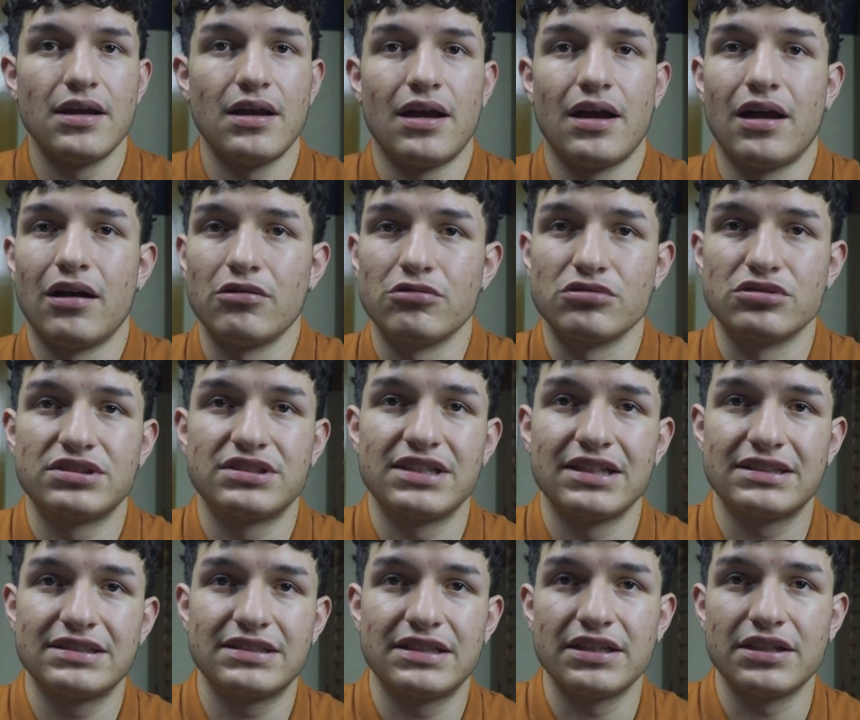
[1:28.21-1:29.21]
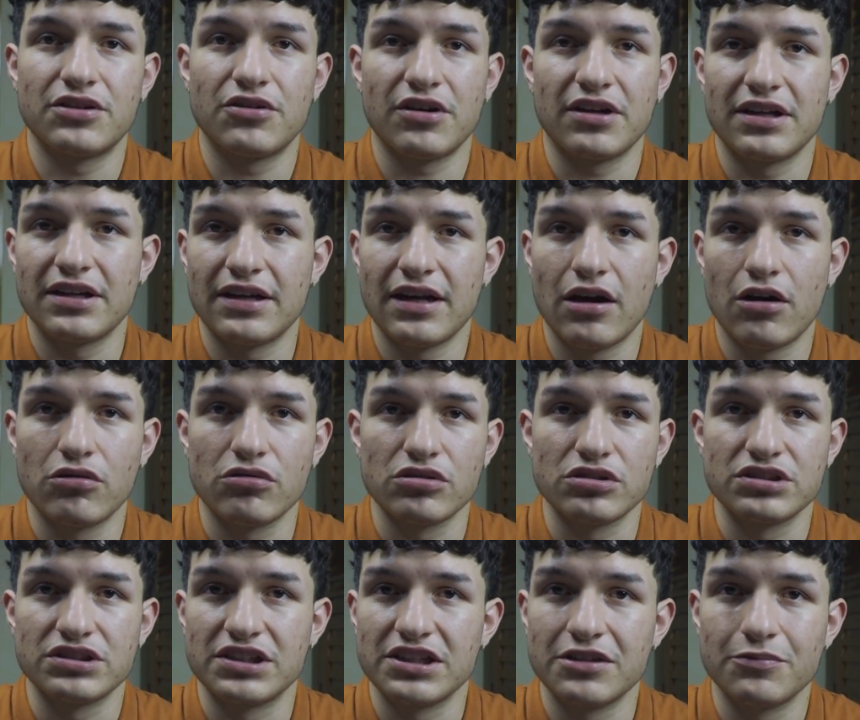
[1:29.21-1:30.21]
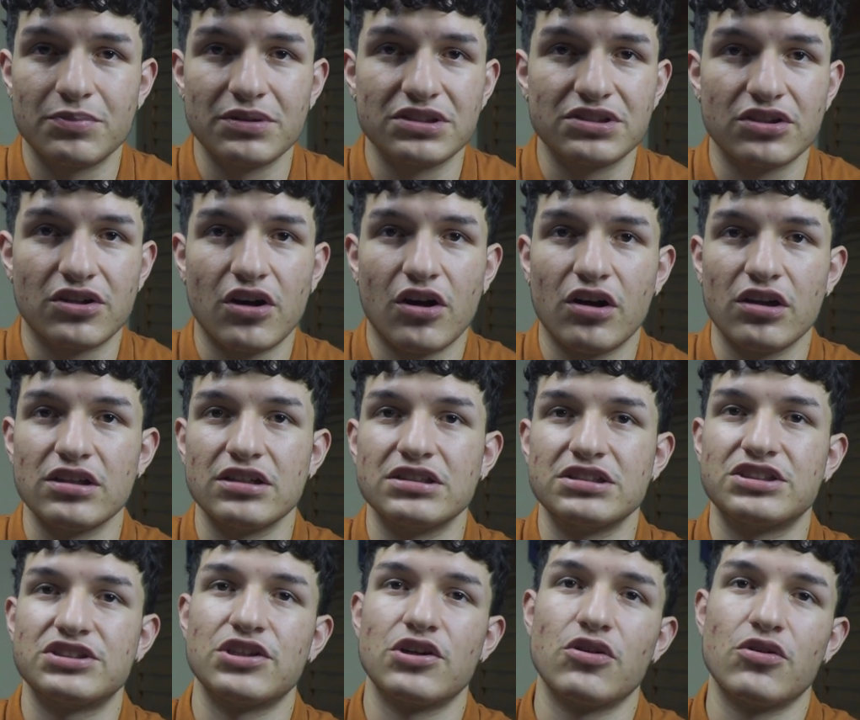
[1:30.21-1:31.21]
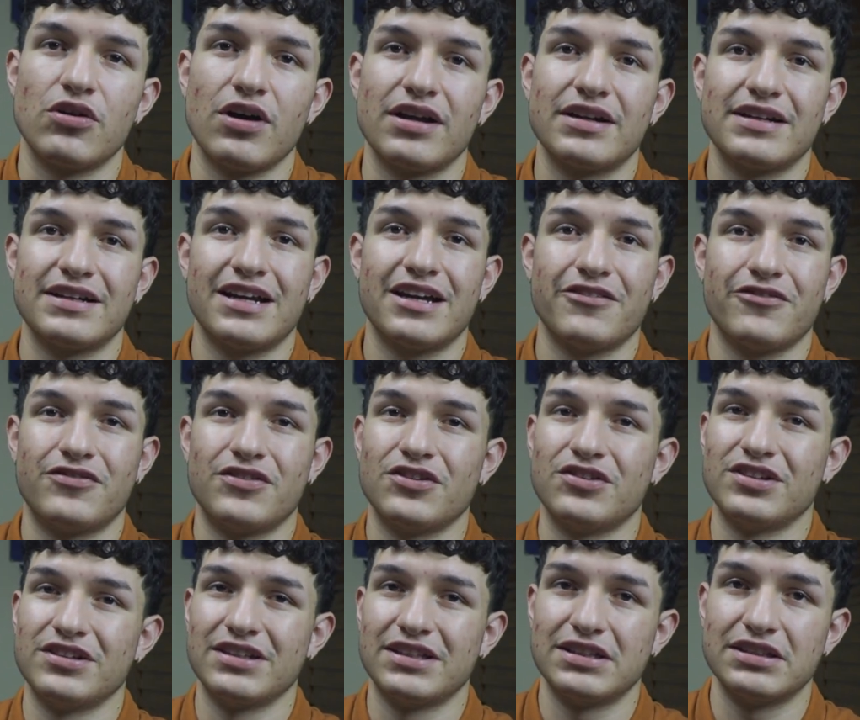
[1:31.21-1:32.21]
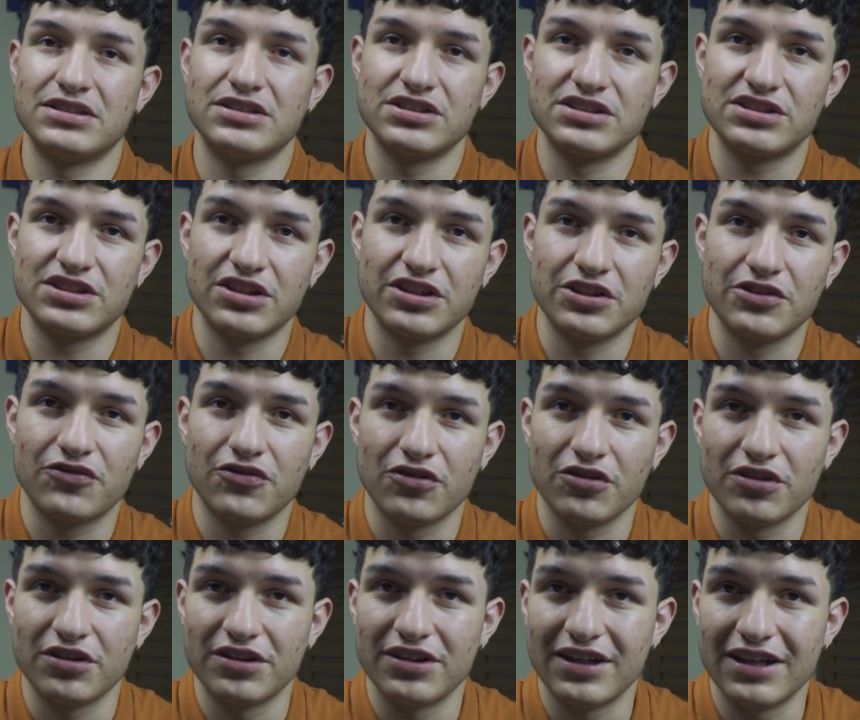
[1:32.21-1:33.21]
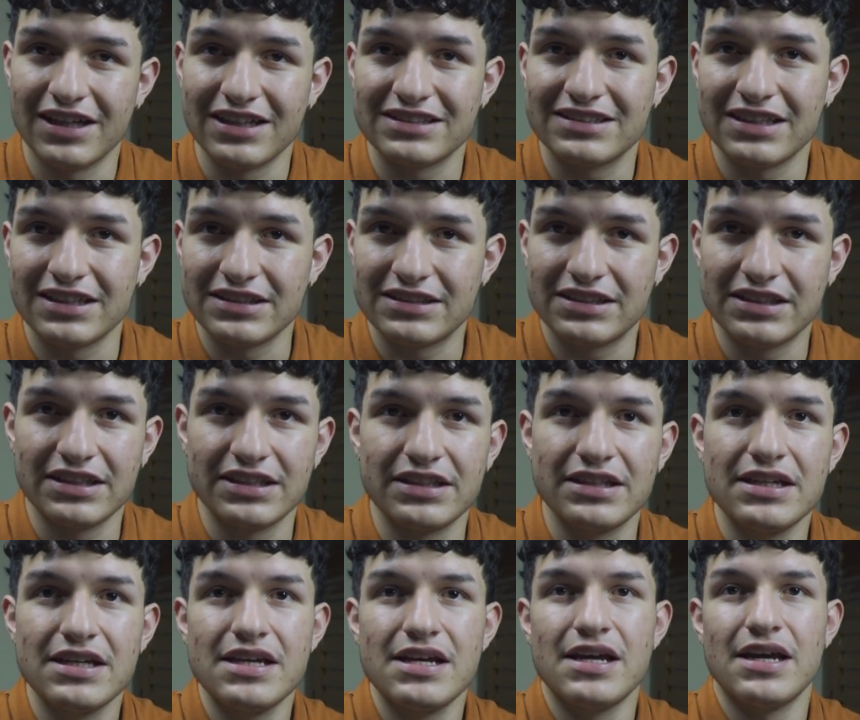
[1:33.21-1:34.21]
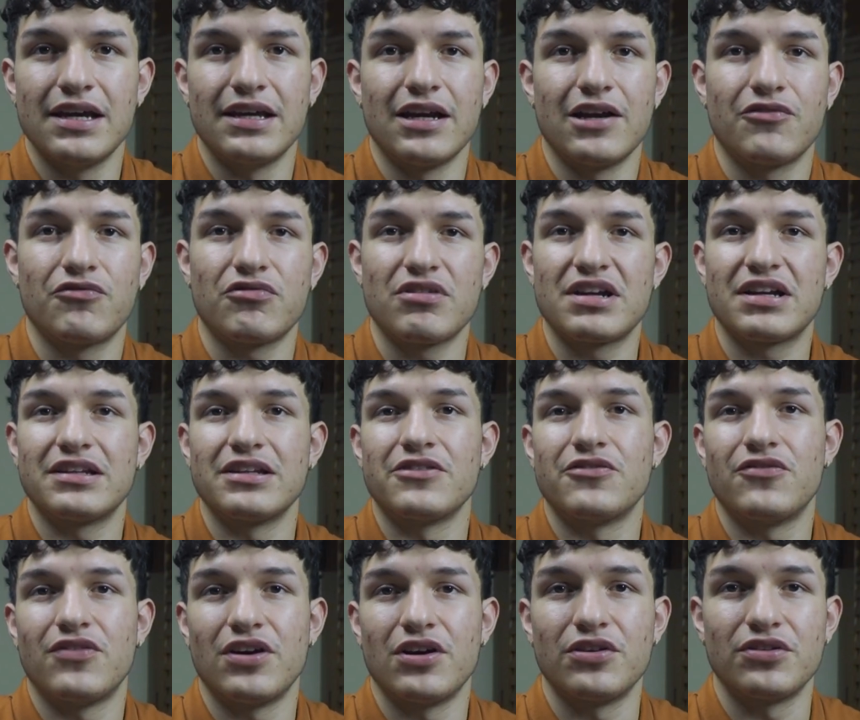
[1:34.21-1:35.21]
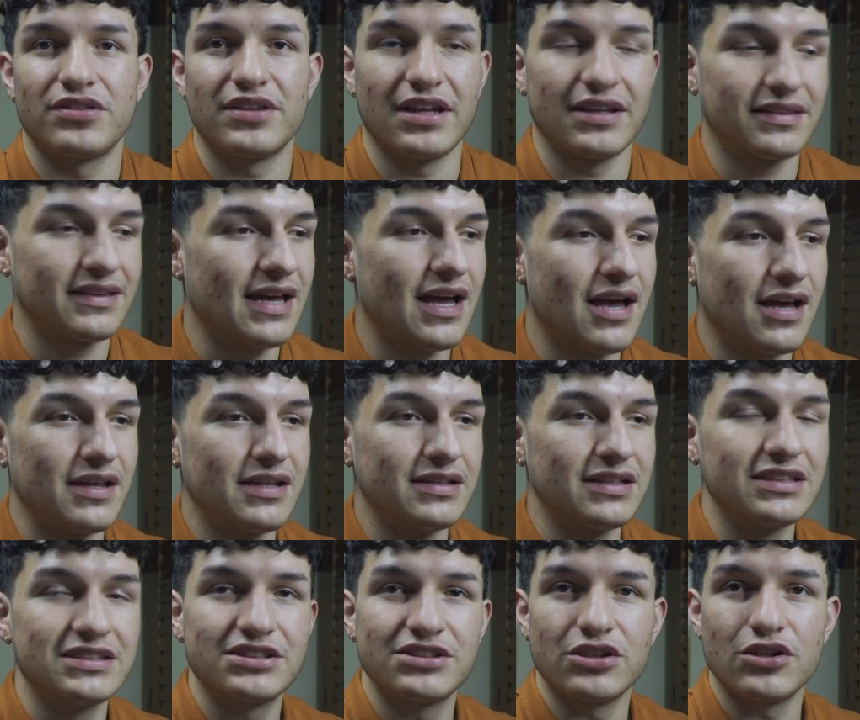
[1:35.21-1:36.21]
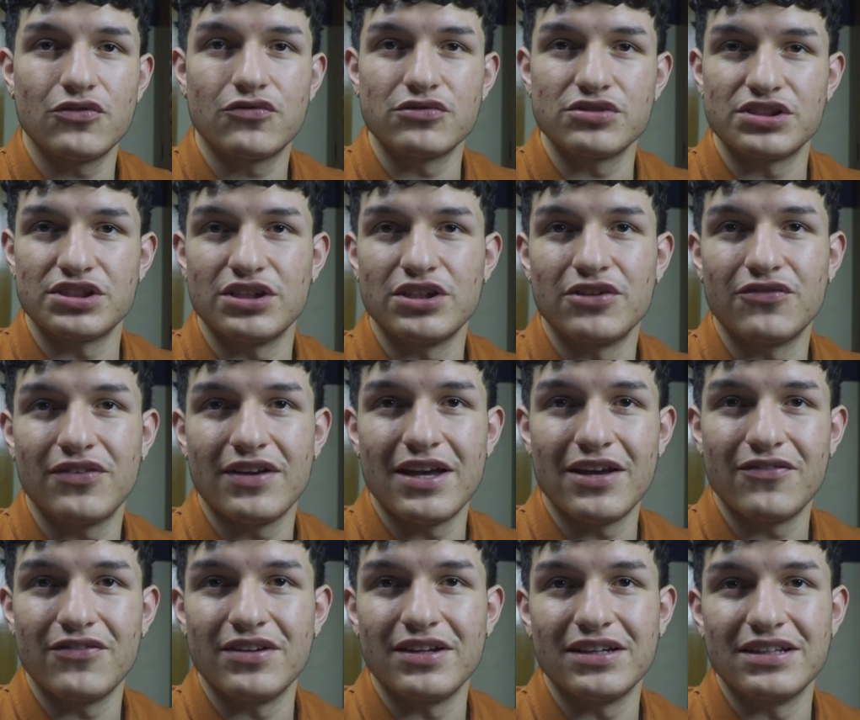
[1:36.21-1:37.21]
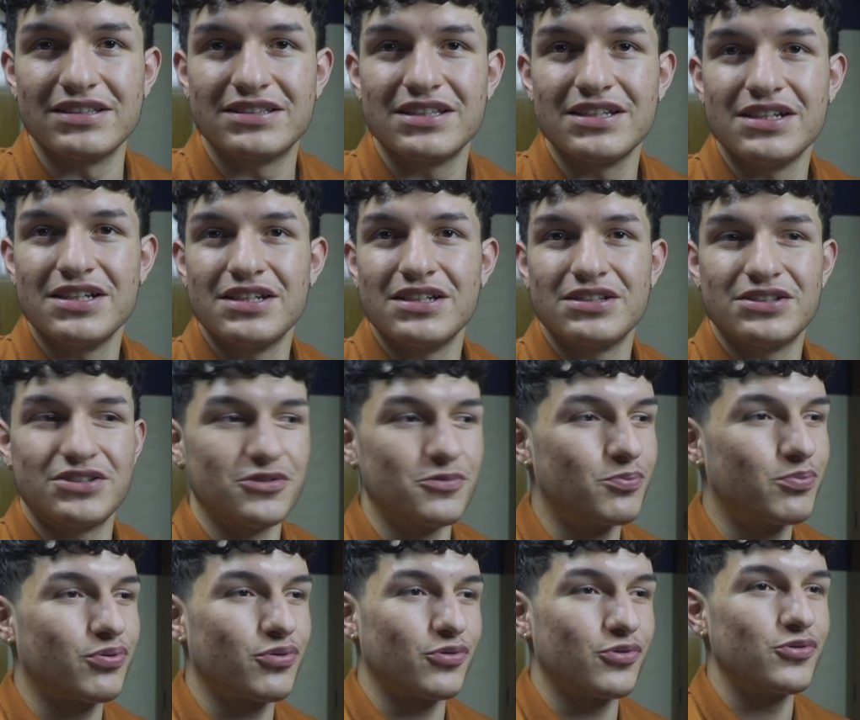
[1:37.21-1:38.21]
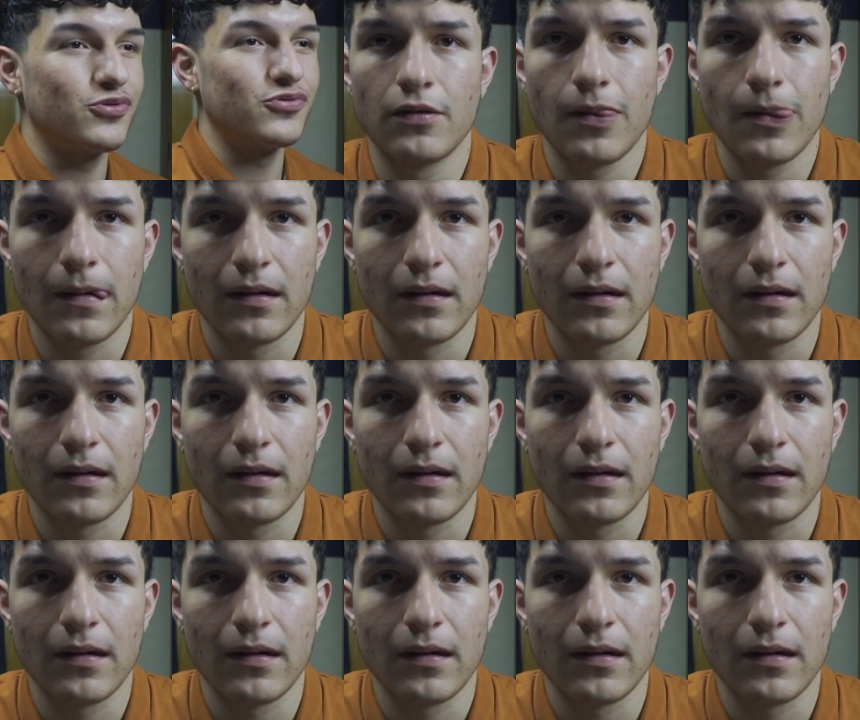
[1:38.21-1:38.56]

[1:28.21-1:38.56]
I was 60 credit hours deep into college, so I did not feel the need to study for the SAT, and I frankly felt that that in itself was enough evidence to prove.